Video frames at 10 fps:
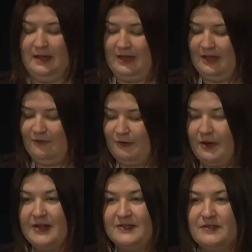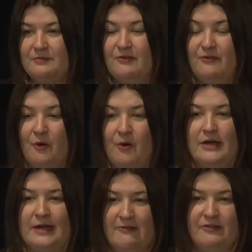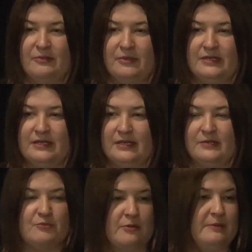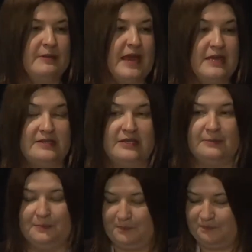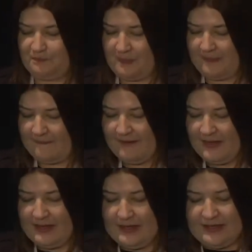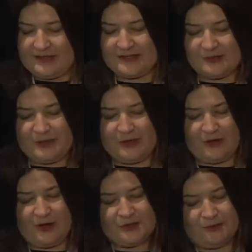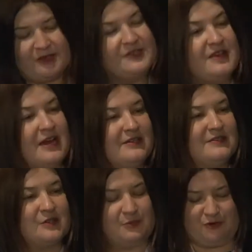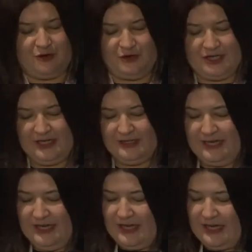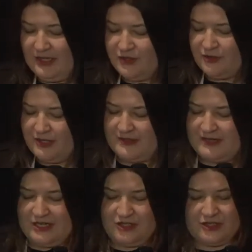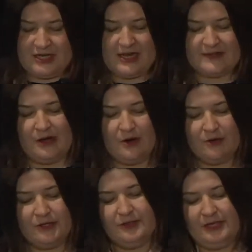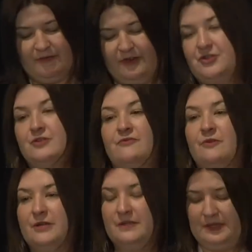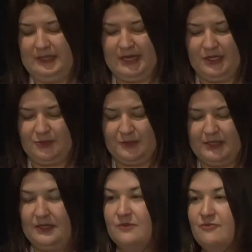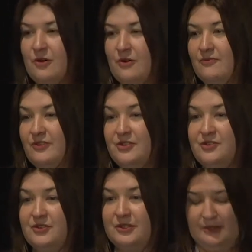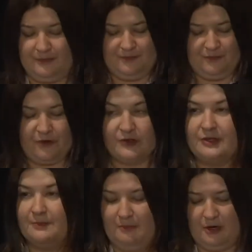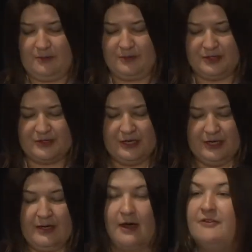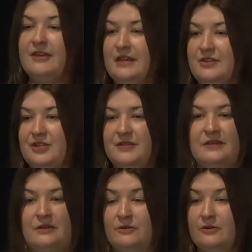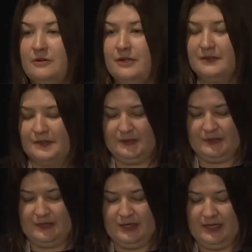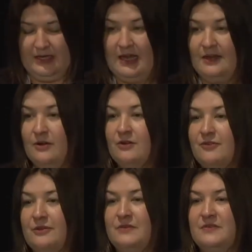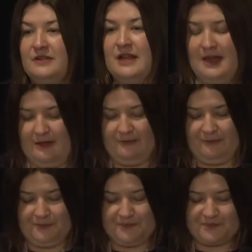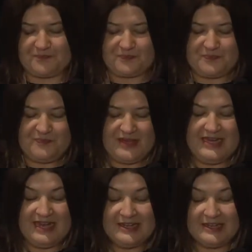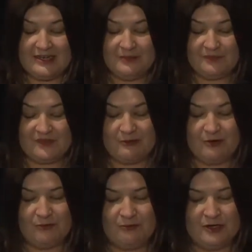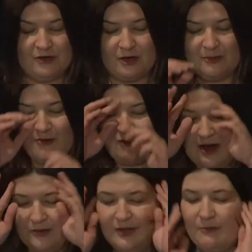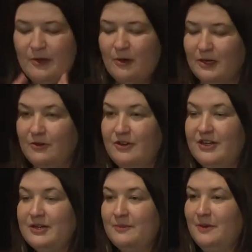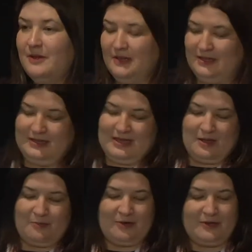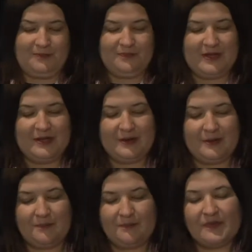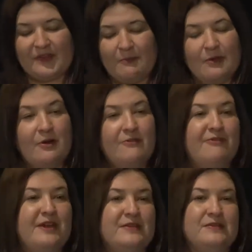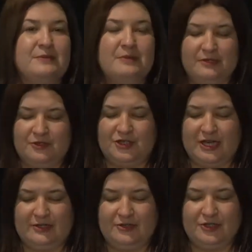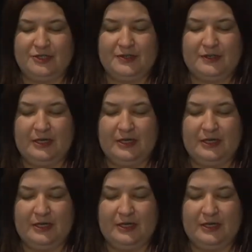If you ask them before and after a meeting, it's probably be 18. This is because when we started this project, each organization had their own unique vision of audience engagement and the role of digital for the purpose of engaging their local audiences. And all of them still have. Luckily, there was one common ground that we all agreed upon, that we all face similar challenges,